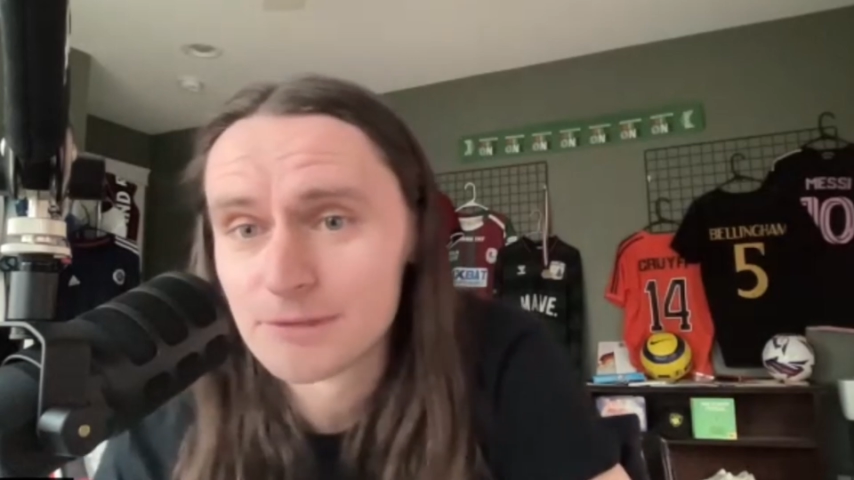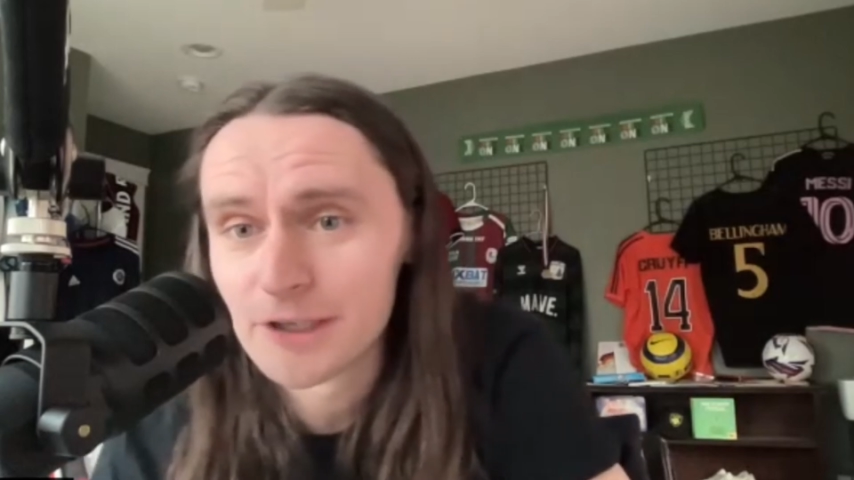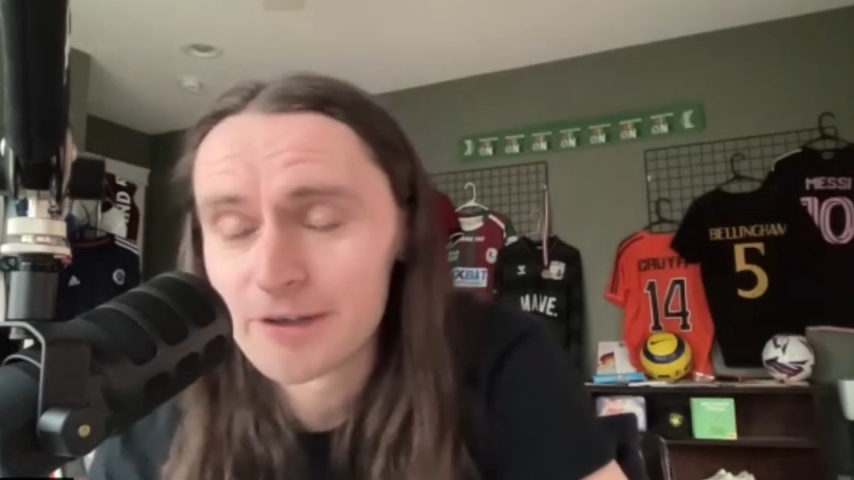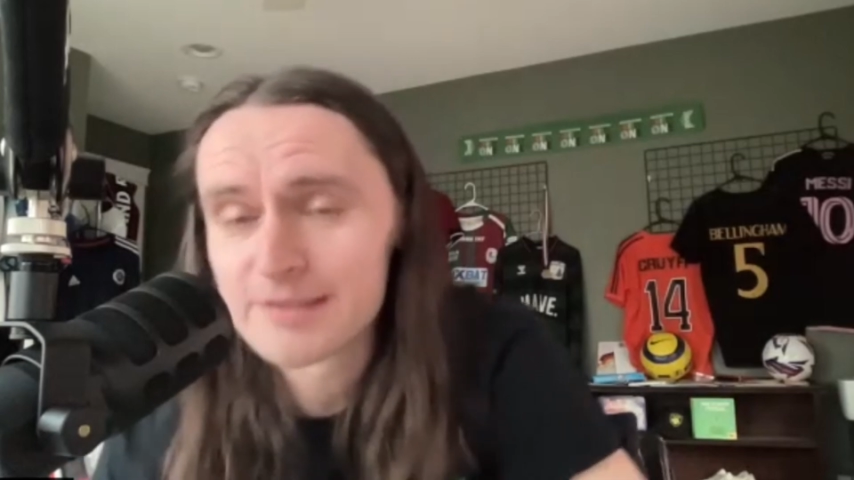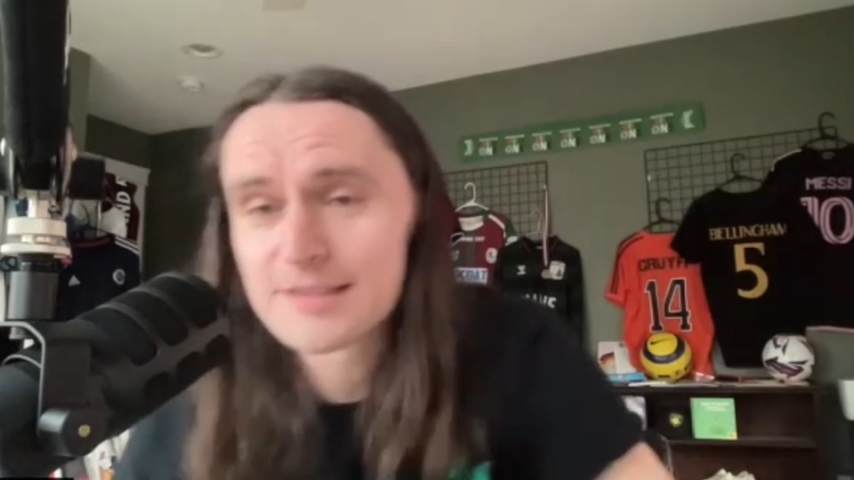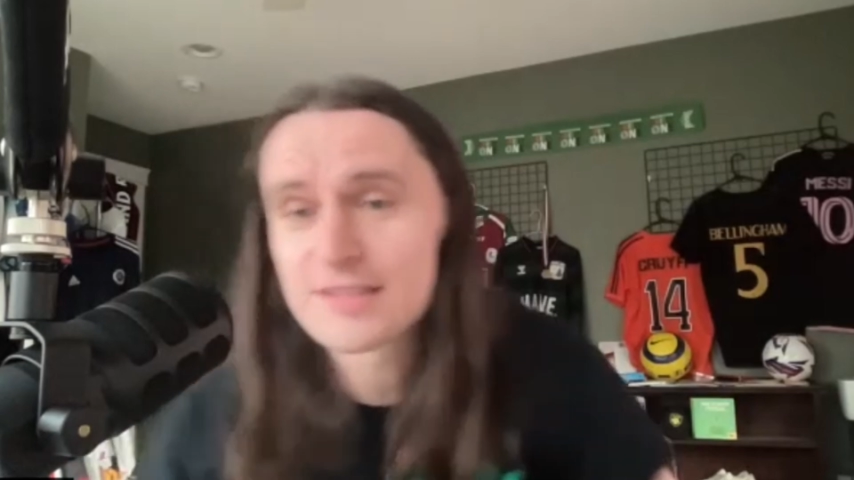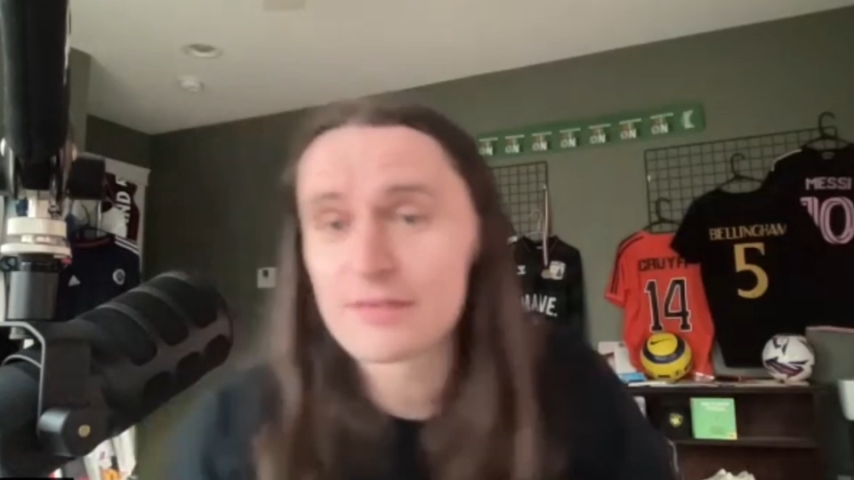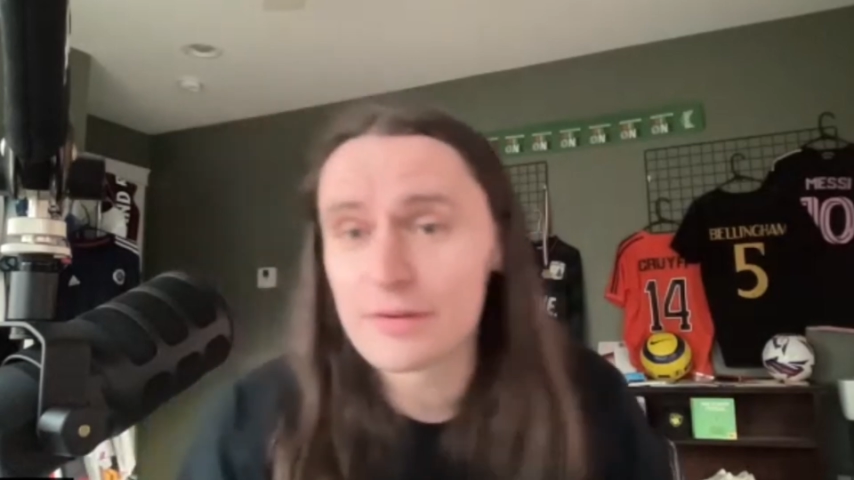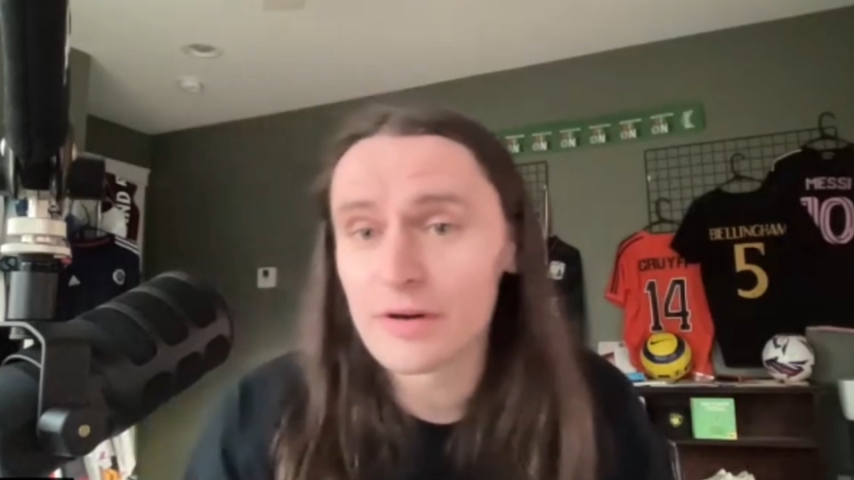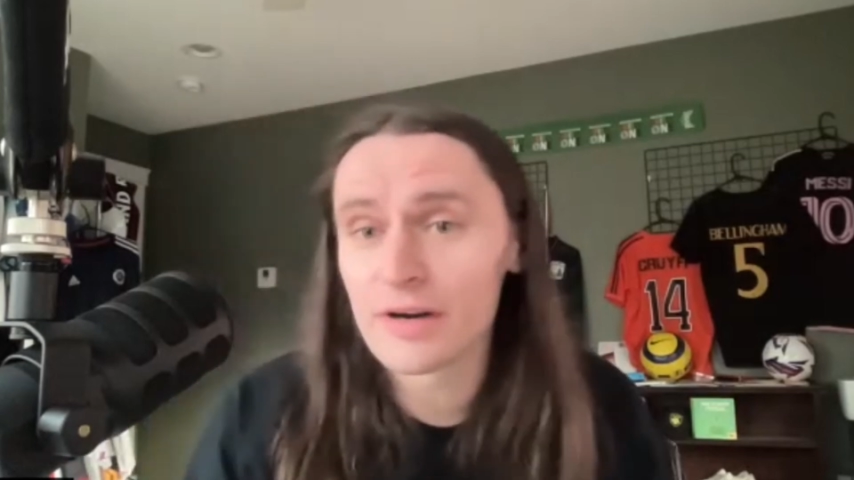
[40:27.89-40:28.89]

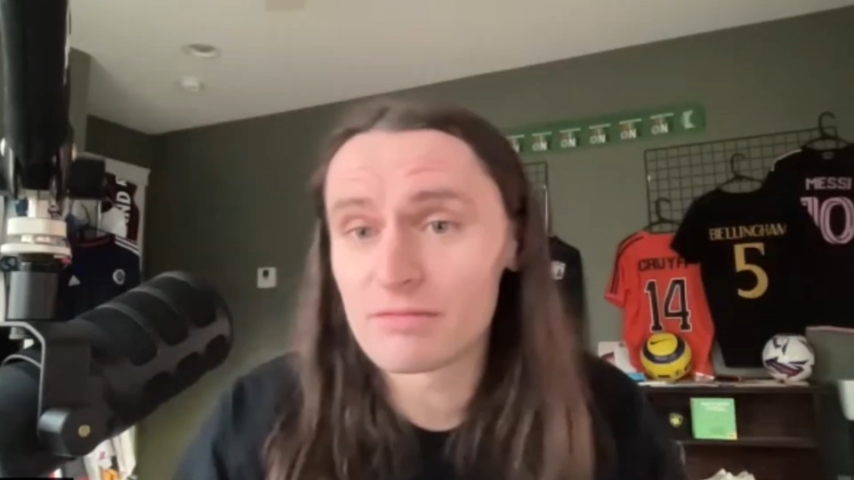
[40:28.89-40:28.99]
1871.